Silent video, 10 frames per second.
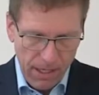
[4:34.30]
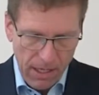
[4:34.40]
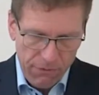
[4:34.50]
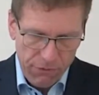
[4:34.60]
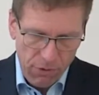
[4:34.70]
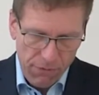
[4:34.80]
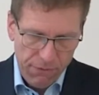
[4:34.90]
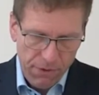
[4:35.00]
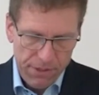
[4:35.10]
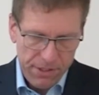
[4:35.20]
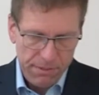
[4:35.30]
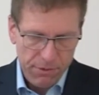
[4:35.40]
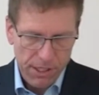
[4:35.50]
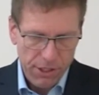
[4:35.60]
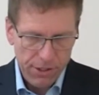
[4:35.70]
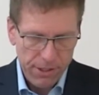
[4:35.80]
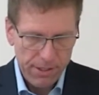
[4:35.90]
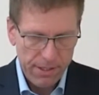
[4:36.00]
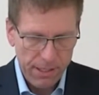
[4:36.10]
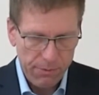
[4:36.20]
For all further
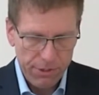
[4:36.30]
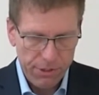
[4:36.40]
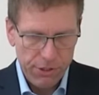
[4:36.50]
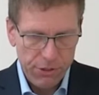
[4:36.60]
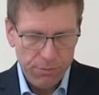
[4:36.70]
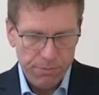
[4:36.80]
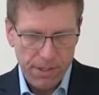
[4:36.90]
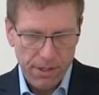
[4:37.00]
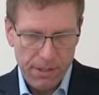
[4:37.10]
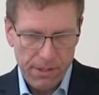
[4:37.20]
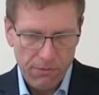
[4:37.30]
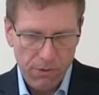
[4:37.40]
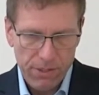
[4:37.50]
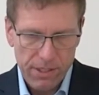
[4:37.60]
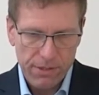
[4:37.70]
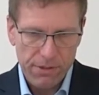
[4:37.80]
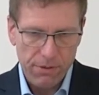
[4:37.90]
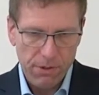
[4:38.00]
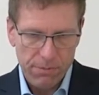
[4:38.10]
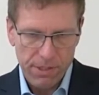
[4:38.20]
simulations, it was assumed that the rotor is
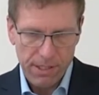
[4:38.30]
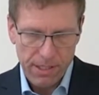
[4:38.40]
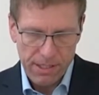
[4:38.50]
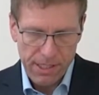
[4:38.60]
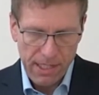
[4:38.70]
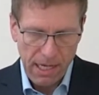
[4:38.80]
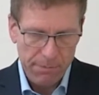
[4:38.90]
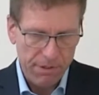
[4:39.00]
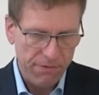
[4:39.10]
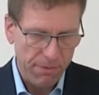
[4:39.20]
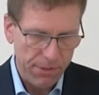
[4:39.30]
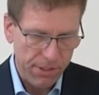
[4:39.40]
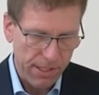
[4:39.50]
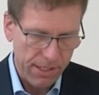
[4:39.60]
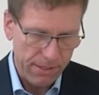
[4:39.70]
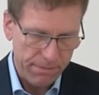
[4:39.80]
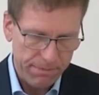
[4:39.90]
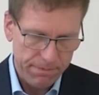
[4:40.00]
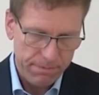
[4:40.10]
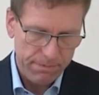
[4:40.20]
thermally decoupled from the stator.
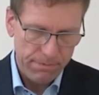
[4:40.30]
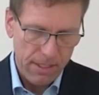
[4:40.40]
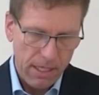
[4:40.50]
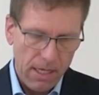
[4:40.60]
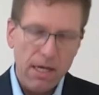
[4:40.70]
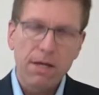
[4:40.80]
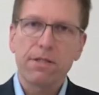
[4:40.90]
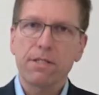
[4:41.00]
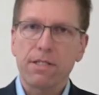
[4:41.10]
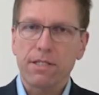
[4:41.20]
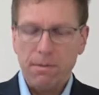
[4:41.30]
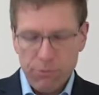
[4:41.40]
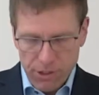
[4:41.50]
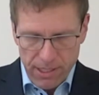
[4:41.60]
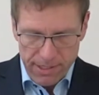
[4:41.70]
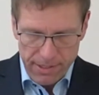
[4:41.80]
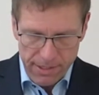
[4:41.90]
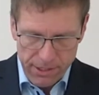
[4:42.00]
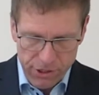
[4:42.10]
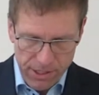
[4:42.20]
This assumption has
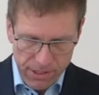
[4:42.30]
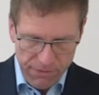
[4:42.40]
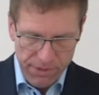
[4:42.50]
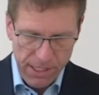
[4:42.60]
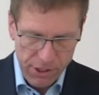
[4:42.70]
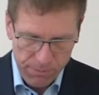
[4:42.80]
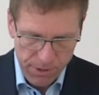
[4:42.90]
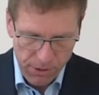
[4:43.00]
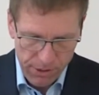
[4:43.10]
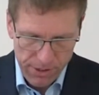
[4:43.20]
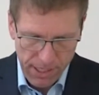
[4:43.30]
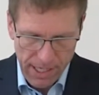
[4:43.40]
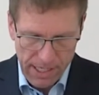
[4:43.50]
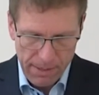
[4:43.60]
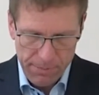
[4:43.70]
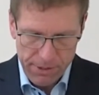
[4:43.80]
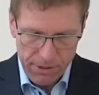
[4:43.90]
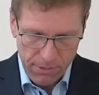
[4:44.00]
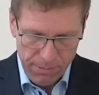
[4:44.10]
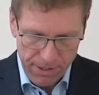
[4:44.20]
its justification because the air gap is
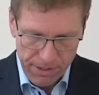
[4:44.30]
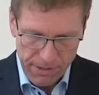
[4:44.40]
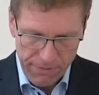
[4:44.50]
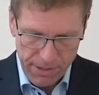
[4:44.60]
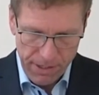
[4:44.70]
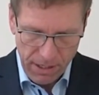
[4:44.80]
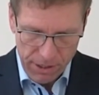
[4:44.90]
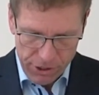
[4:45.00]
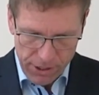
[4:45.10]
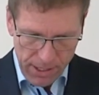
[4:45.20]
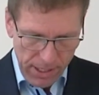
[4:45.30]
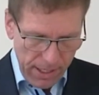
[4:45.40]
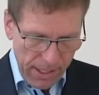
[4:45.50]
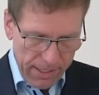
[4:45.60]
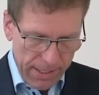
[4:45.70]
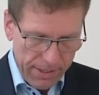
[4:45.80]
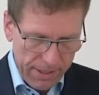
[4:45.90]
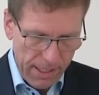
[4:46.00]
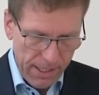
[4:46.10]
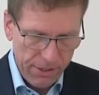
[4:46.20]
comparatively large and has
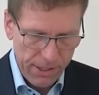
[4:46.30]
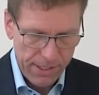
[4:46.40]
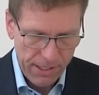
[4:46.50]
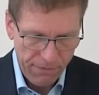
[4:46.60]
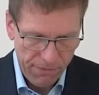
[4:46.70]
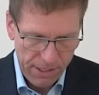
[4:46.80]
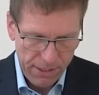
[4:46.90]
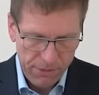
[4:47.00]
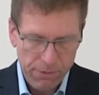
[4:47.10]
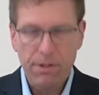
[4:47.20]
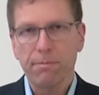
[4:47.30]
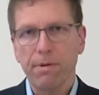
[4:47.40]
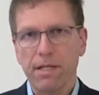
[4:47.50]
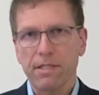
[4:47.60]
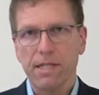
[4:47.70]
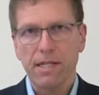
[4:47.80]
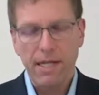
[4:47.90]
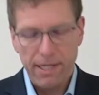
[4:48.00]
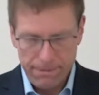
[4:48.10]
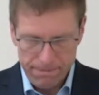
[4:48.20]
an insulating effect due to the plastic
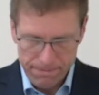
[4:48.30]
layer.